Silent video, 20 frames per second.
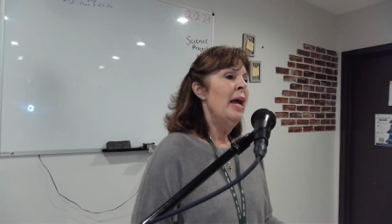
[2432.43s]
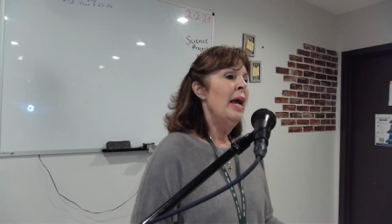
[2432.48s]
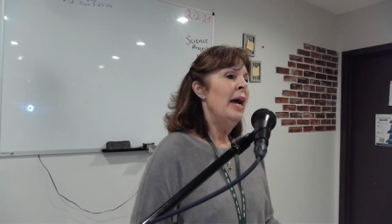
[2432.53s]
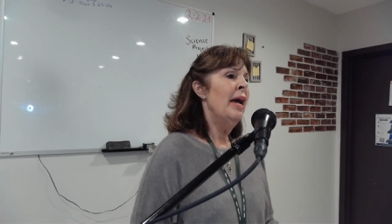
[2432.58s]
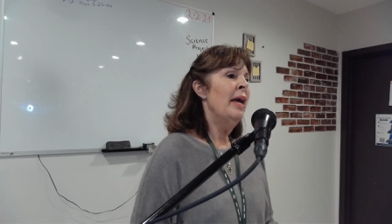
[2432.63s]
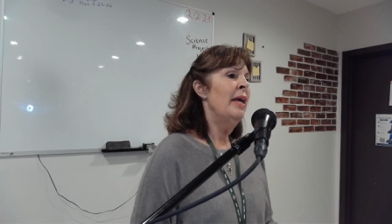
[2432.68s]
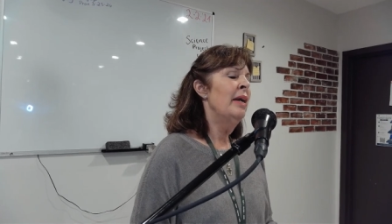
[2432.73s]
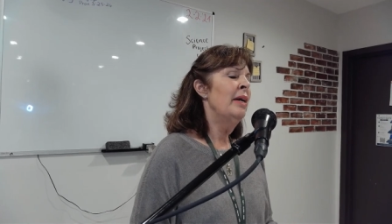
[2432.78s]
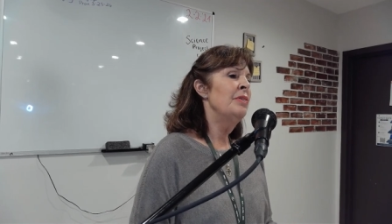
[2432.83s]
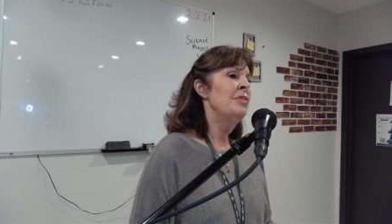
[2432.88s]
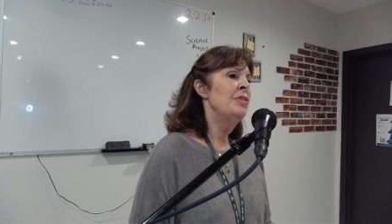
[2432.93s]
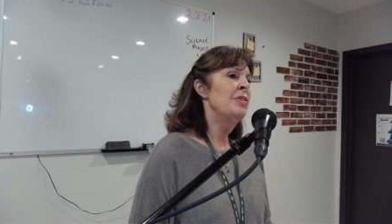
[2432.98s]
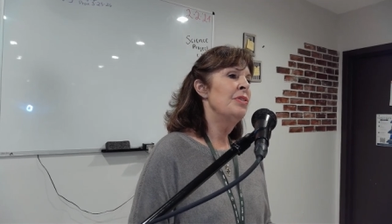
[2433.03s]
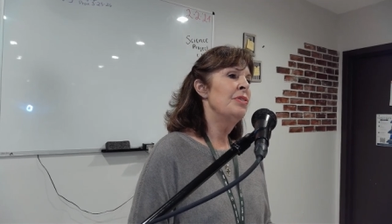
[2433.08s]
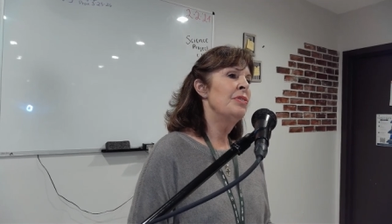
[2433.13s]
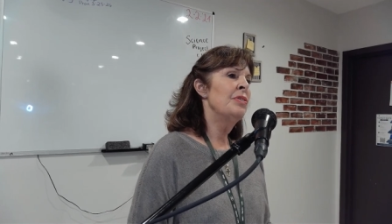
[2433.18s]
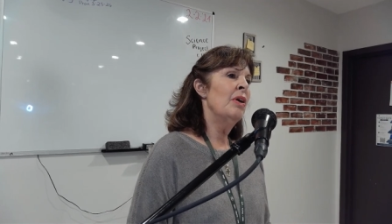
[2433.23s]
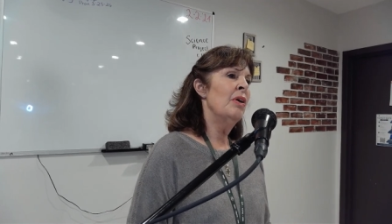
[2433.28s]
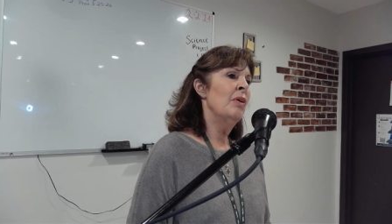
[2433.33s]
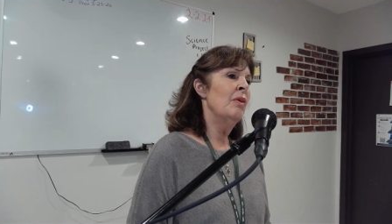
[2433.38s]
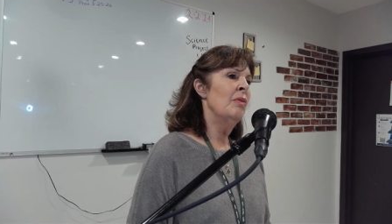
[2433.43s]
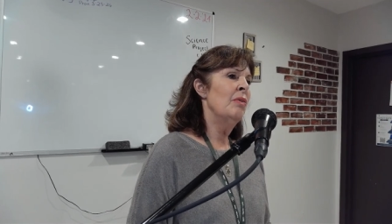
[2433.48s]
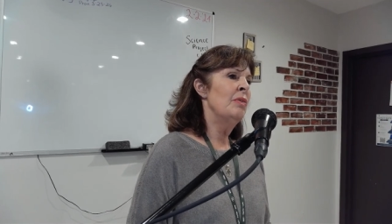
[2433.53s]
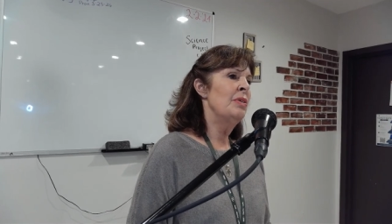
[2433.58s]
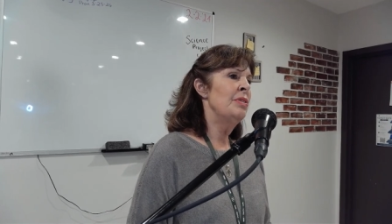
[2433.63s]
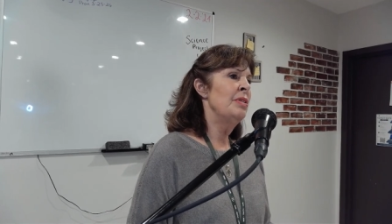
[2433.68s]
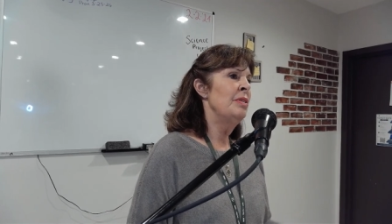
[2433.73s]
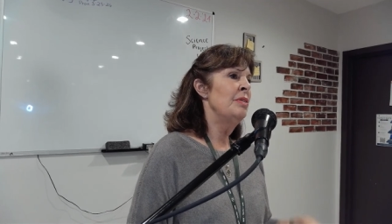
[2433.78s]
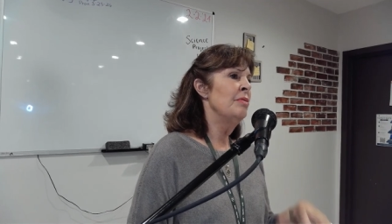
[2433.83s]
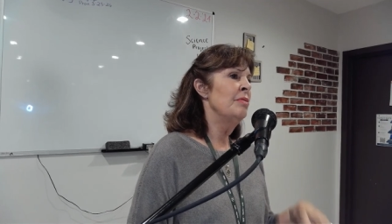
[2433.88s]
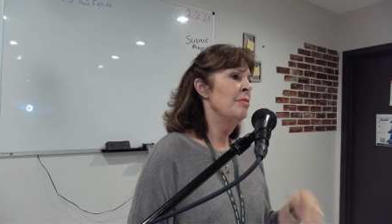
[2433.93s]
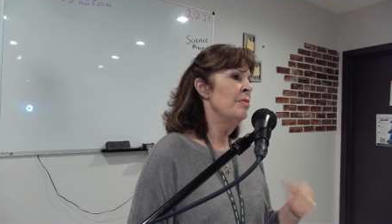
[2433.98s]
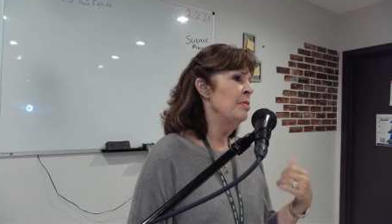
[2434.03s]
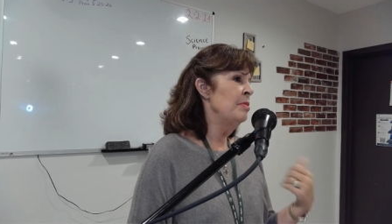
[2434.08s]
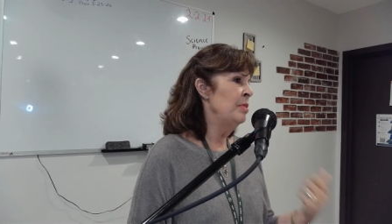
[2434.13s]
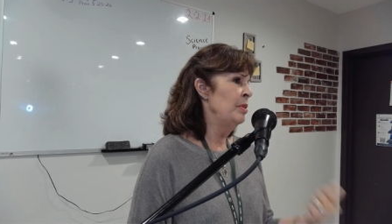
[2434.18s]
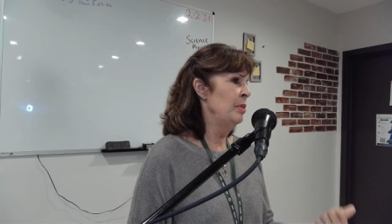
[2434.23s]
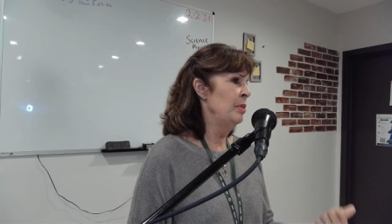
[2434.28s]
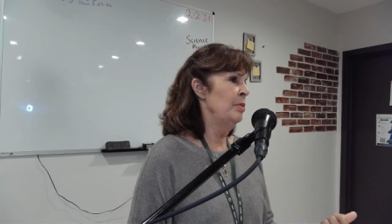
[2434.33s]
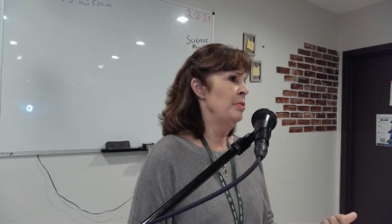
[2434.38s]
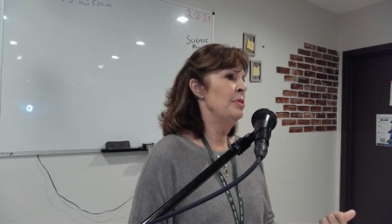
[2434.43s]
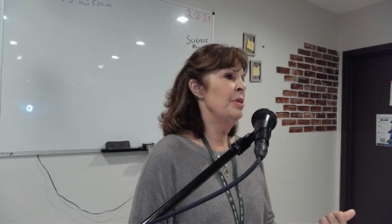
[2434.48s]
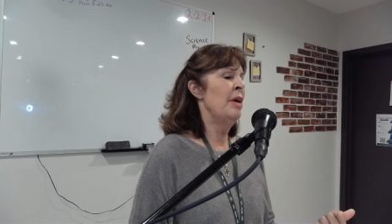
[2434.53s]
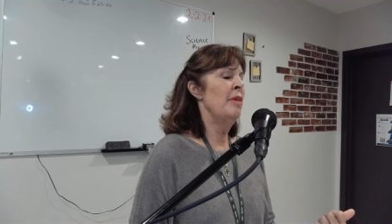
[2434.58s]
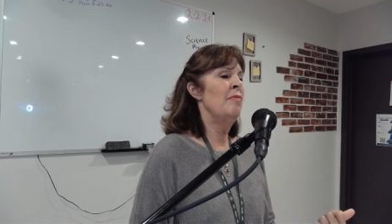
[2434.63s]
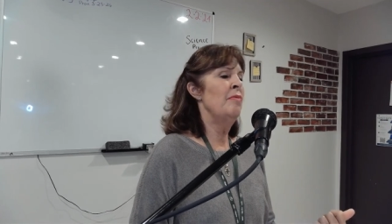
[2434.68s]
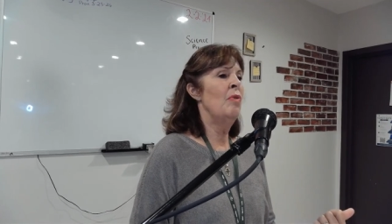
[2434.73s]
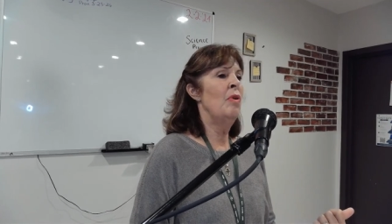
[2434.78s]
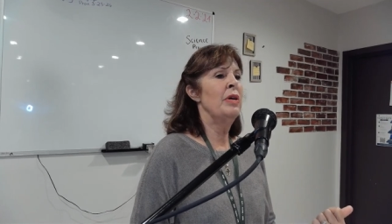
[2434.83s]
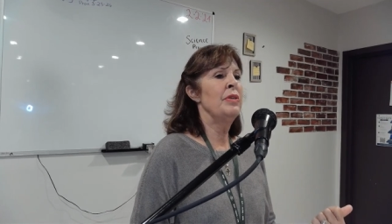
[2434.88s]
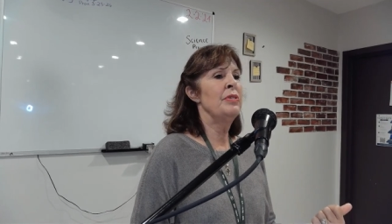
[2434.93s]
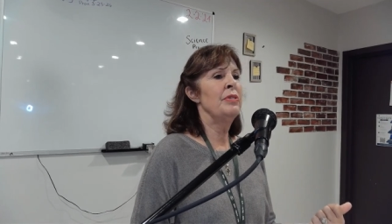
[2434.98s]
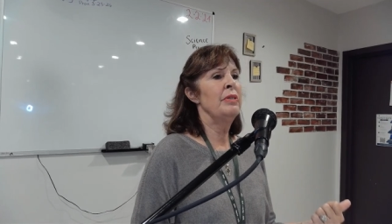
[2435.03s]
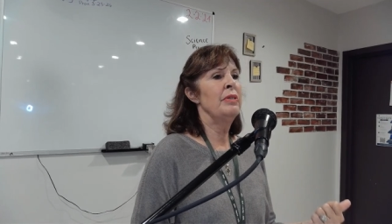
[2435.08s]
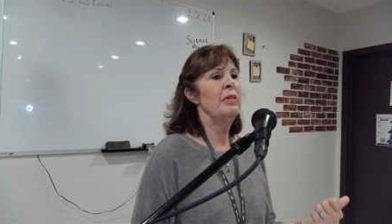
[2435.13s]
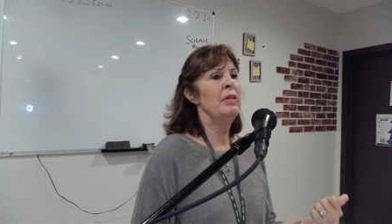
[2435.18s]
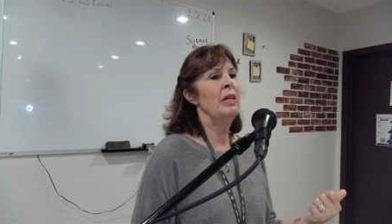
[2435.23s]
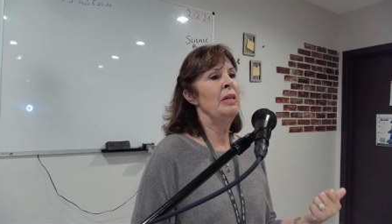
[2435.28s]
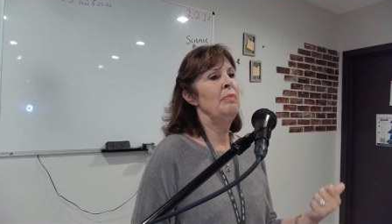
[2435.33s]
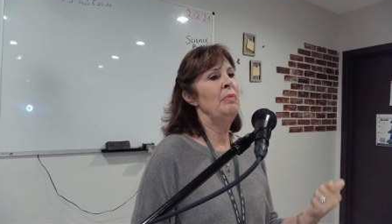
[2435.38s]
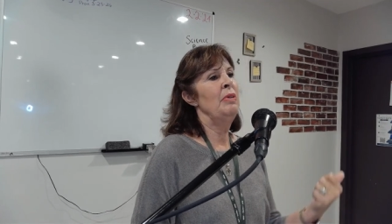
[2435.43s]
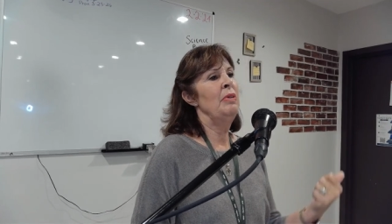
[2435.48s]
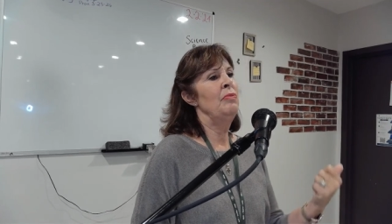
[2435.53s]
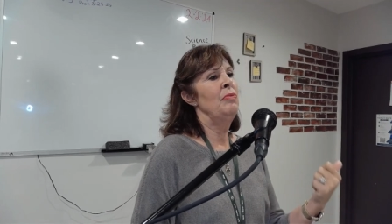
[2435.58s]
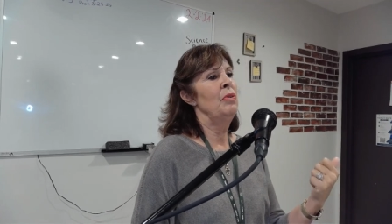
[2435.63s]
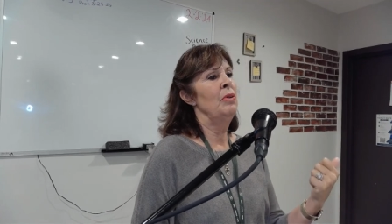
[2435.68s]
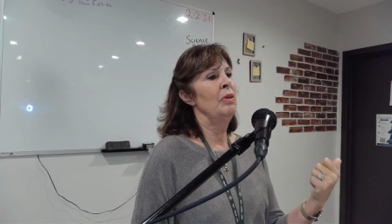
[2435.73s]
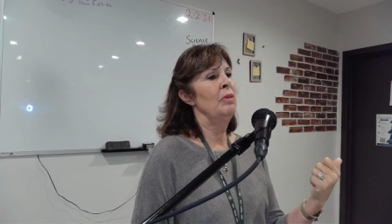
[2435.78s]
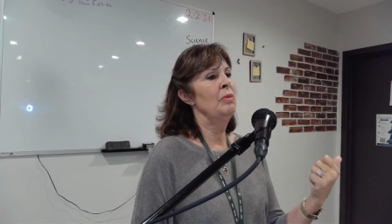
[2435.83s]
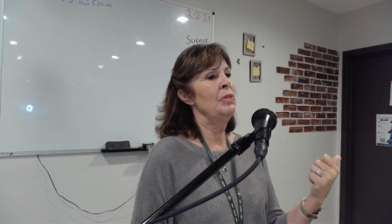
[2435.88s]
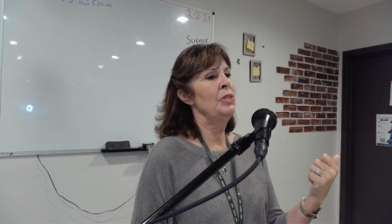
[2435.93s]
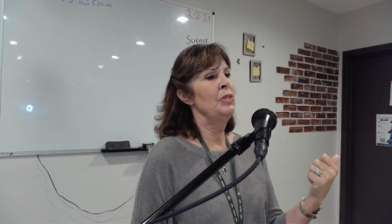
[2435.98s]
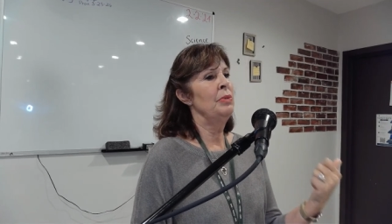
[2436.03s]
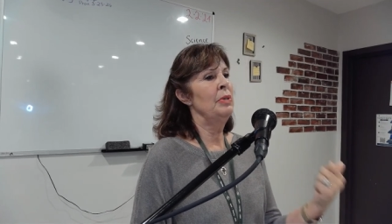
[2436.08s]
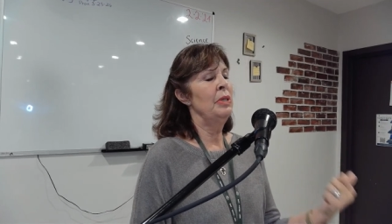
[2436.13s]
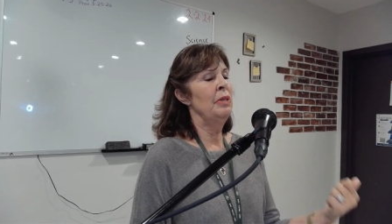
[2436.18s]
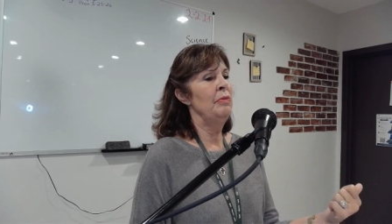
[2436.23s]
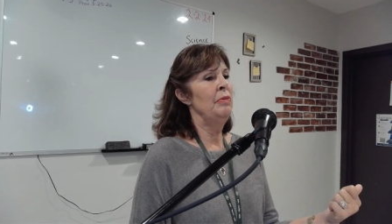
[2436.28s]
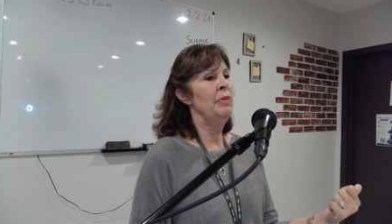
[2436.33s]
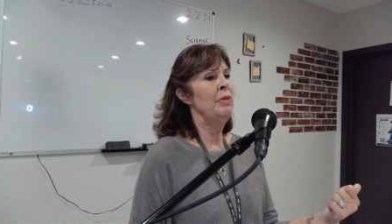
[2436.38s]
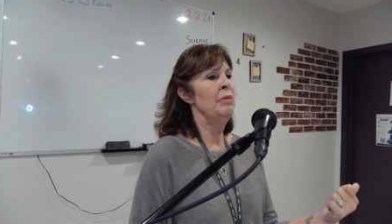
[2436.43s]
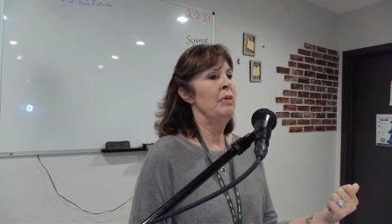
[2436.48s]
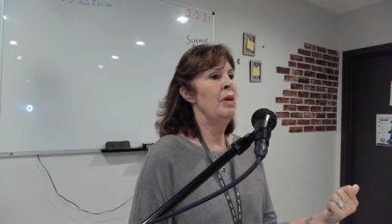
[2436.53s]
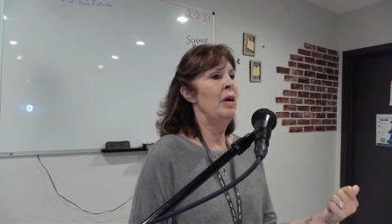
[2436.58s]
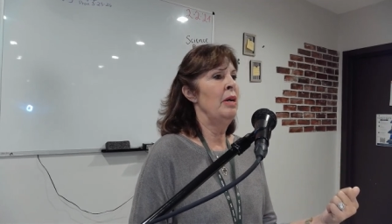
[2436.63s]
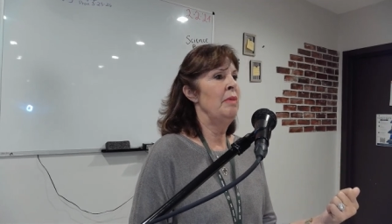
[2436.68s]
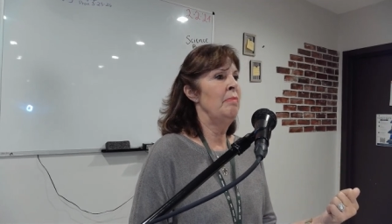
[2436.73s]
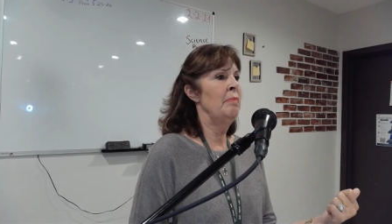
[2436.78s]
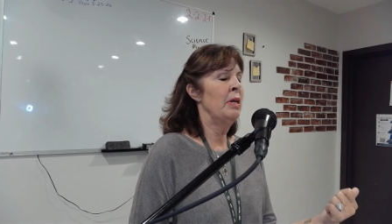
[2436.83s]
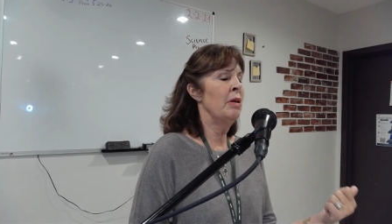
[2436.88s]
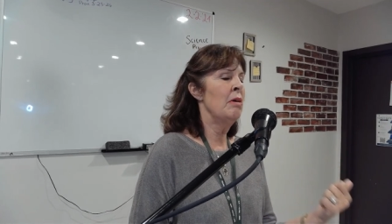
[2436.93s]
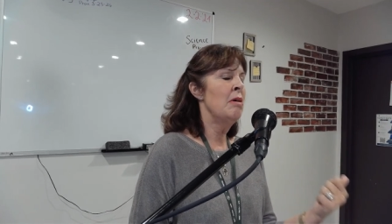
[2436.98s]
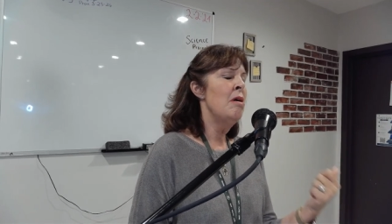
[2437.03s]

and I'll just go, it's either the news I've watched the night before, which will give you a nightmare,